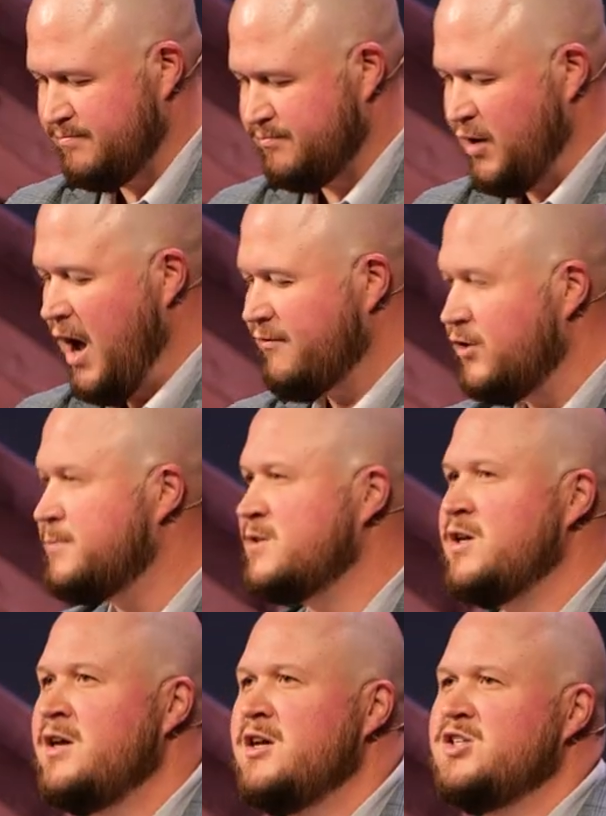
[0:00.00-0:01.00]

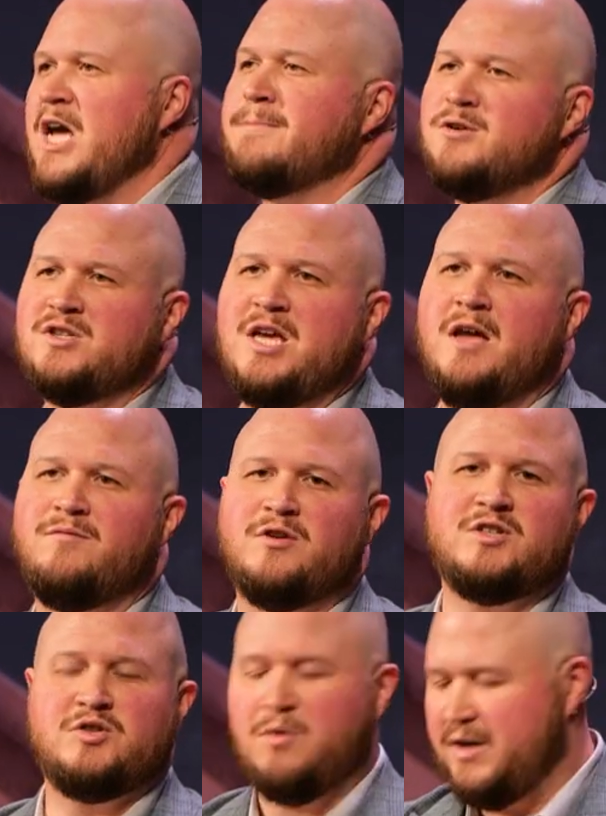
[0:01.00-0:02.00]
Proverbs chapter 10,
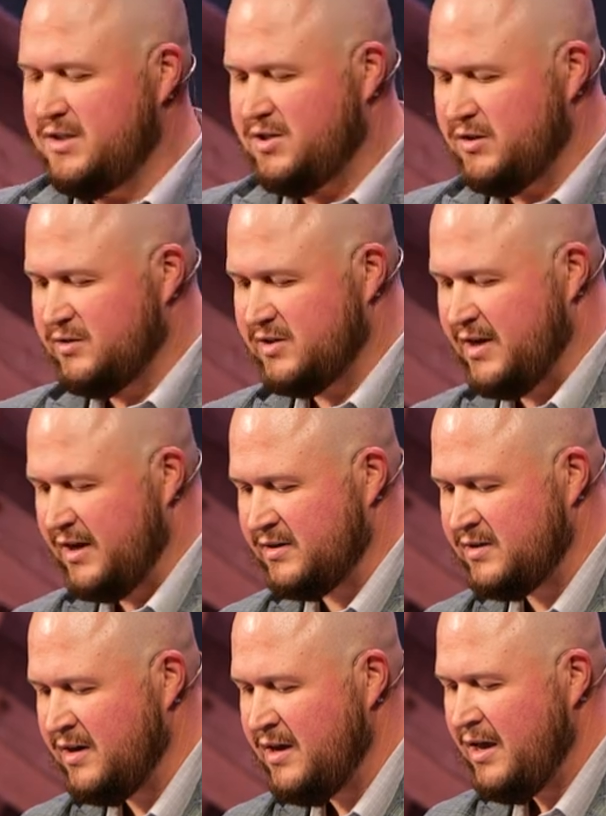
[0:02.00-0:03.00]
verse 22
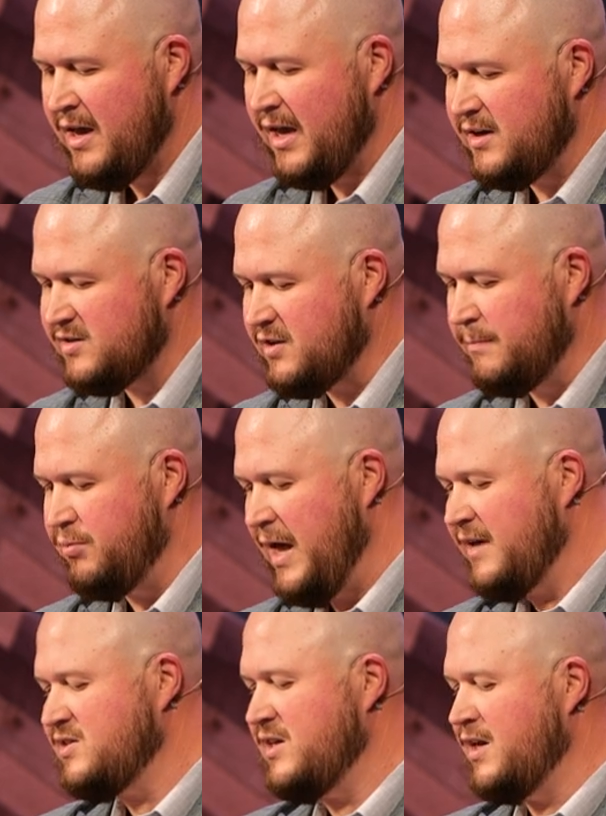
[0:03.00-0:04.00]
says, It is the
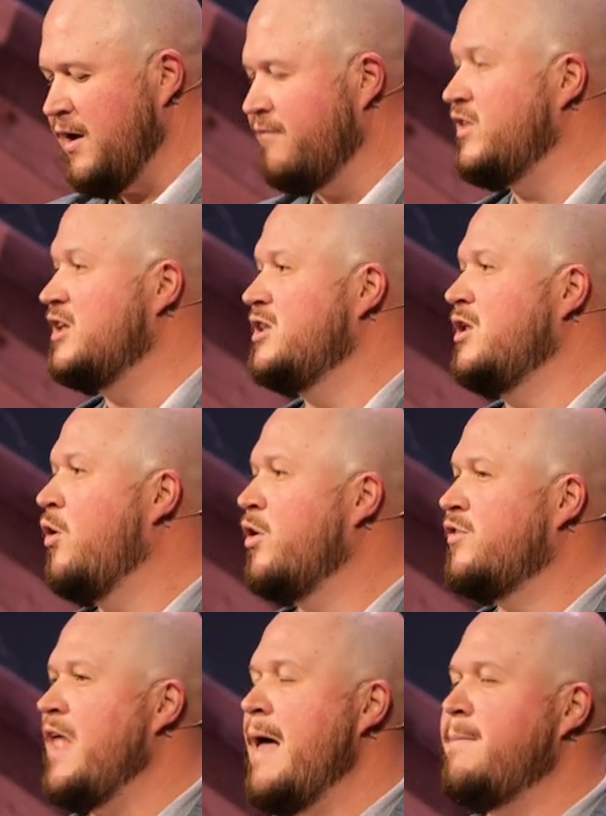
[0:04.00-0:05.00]
blessing of the
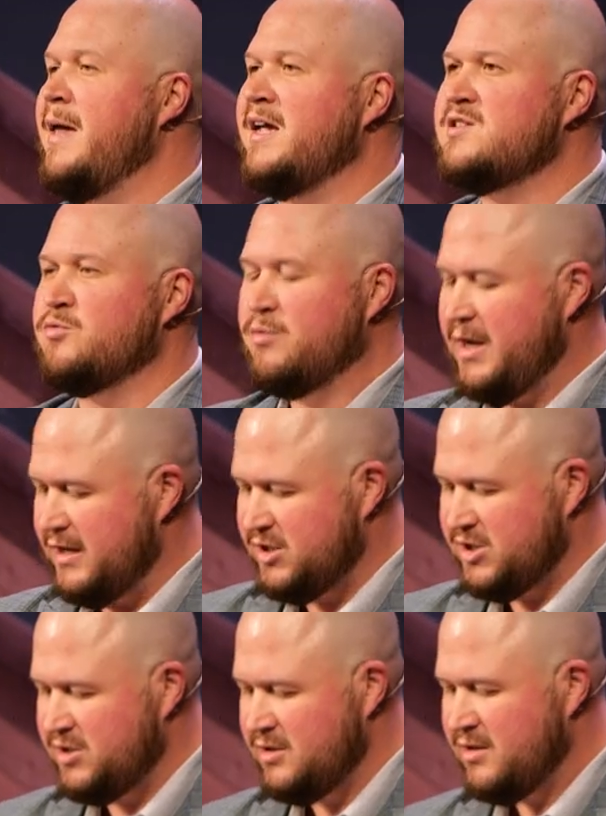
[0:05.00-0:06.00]
Lord that makes
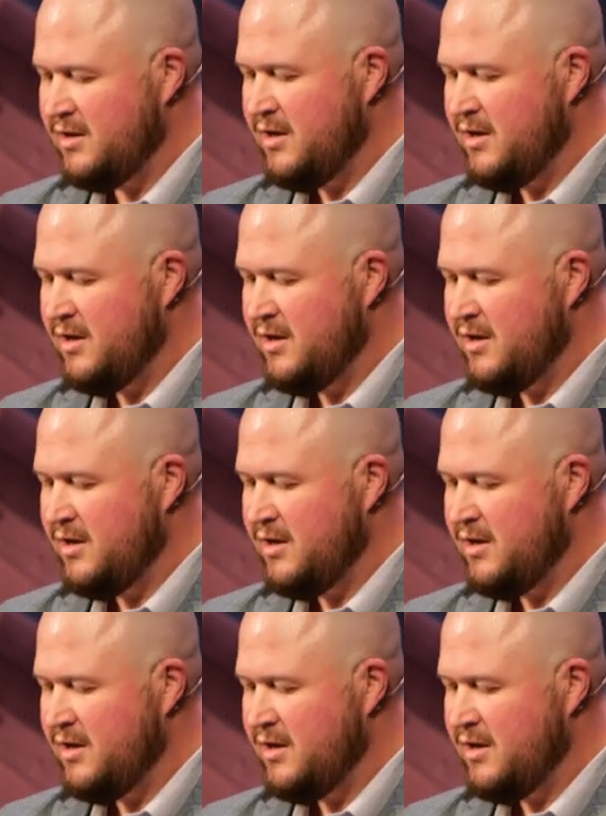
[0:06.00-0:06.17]
rich,